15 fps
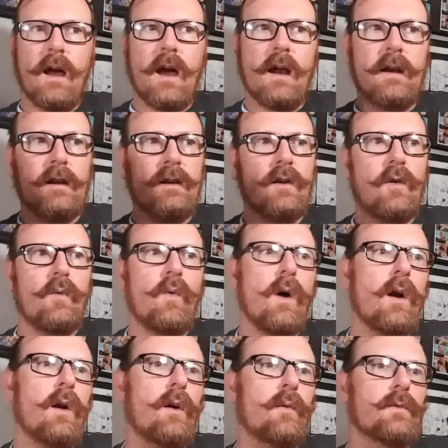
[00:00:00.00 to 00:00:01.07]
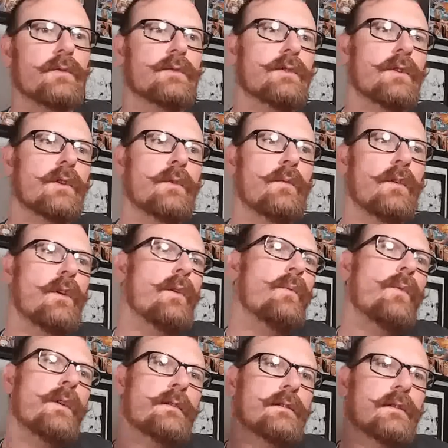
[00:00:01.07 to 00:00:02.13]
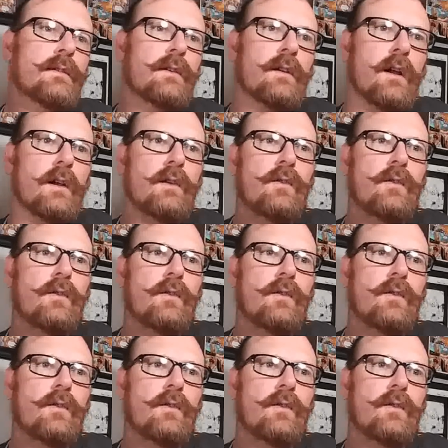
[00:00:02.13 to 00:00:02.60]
I didn't know what all was good and what all wasn't good.